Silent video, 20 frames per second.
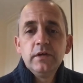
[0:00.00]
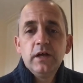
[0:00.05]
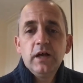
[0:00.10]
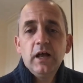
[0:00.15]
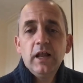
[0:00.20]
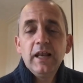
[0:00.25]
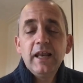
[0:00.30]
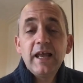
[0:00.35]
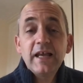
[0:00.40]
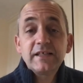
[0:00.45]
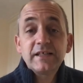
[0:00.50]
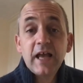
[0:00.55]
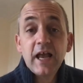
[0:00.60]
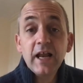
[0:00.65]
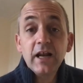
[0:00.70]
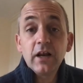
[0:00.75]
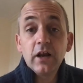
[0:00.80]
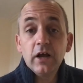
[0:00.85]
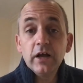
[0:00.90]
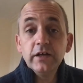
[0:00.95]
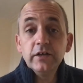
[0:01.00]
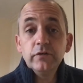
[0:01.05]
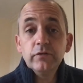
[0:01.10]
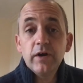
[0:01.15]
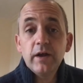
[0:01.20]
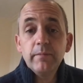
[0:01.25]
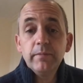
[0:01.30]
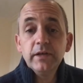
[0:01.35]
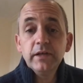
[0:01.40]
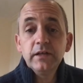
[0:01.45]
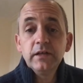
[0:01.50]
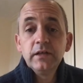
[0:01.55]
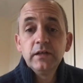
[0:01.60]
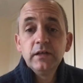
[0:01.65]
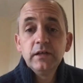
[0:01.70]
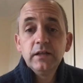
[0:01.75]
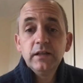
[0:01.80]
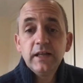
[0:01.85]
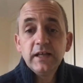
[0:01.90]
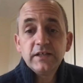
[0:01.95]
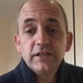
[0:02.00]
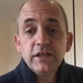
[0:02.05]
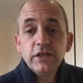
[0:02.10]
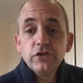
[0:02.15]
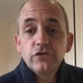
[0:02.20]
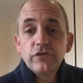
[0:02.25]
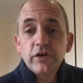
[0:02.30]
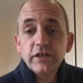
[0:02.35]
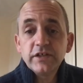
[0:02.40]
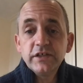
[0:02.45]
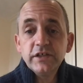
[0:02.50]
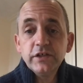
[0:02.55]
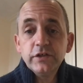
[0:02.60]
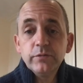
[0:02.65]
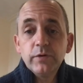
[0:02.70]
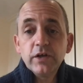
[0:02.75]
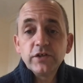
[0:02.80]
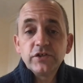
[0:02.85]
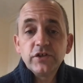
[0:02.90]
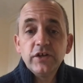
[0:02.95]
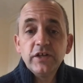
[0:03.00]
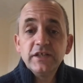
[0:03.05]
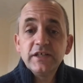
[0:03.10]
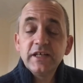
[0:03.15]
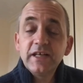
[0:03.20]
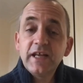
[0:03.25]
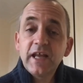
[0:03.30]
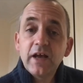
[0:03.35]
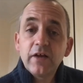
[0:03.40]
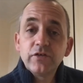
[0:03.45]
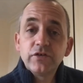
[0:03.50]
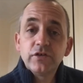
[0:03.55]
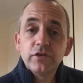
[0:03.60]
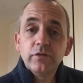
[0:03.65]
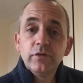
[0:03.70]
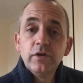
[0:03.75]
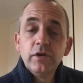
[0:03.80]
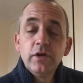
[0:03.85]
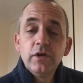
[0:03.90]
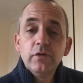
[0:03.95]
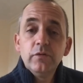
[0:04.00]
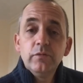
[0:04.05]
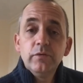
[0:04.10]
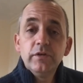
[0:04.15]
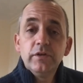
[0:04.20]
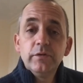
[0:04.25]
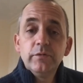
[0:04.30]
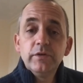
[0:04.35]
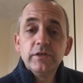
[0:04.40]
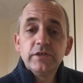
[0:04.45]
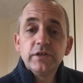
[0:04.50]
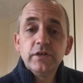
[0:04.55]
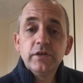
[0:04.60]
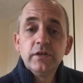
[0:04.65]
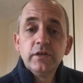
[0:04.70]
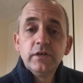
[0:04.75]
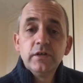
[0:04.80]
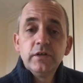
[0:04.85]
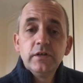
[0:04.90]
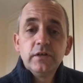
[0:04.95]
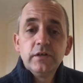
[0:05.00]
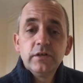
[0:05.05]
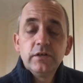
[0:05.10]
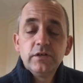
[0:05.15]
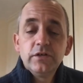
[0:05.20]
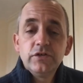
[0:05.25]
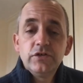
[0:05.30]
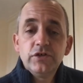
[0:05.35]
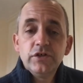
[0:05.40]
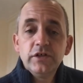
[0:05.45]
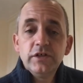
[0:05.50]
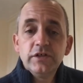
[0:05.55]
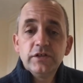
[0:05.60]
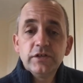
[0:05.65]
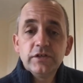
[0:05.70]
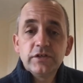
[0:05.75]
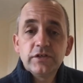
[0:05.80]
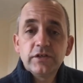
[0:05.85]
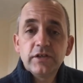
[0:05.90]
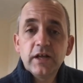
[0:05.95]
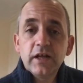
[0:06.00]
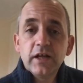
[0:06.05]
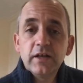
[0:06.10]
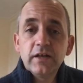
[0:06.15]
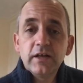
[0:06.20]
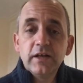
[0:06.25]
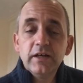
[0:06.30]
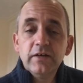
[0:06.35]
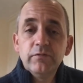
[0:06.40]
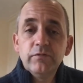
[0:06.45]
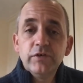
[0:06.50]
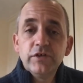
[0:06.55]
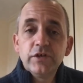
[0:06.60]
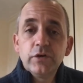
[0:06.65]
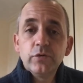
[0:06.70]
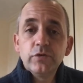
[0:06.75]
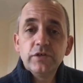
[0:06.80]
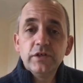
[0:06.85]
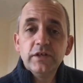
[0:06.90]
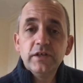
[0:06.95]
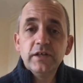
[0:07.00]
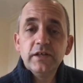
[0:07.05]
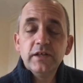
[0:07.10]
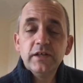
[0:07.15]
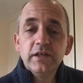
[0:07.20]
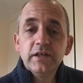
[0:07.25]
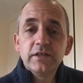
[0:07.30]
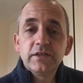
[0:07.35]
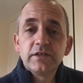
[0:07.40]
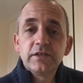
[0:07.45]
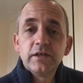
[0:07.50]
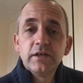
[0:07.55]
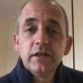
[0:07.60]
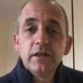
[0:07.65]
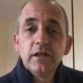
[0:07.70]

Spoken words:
are less headline-grabbing, less interesting to us than his encounter with the risen Jesus that resulted in this